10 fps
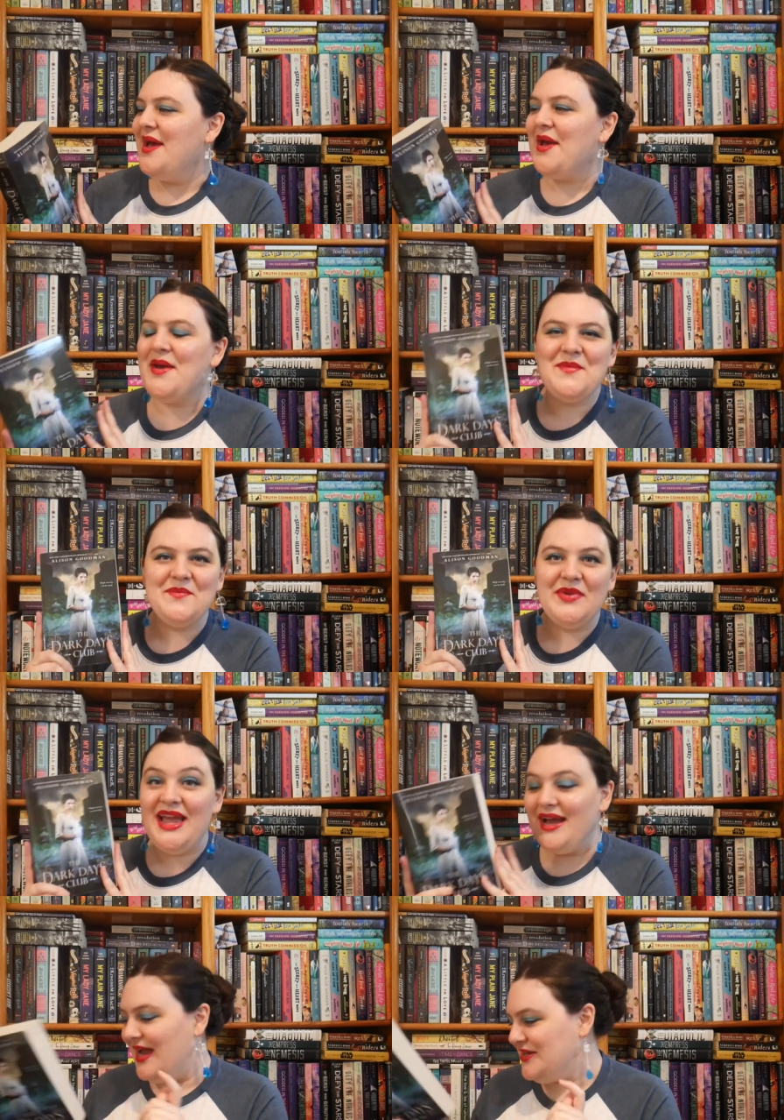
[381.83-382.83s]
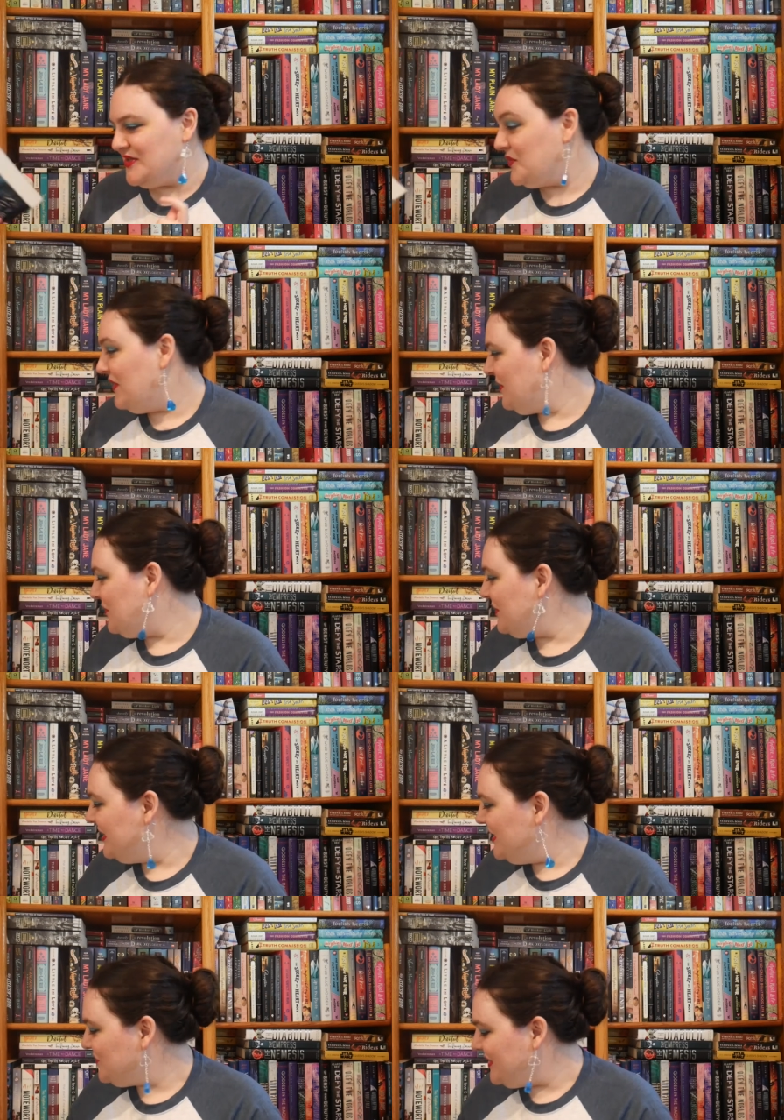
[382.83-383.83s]
Um, but yeah, I just have been
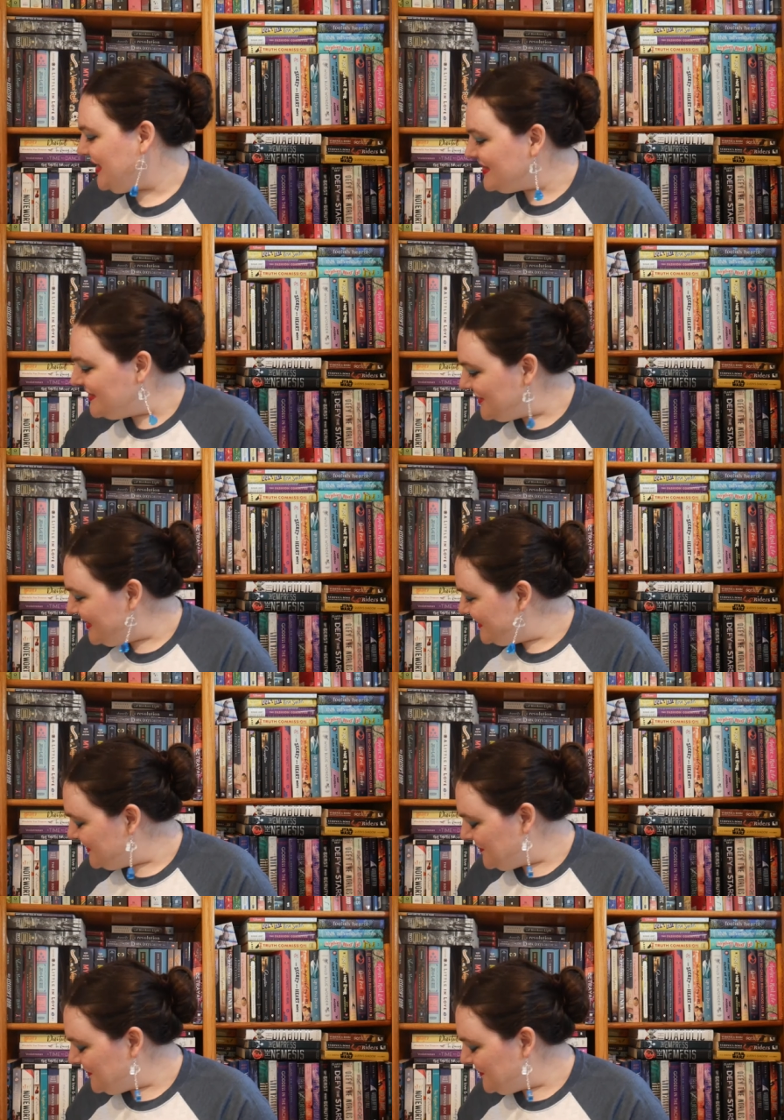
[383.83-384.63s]
really enjoying that series.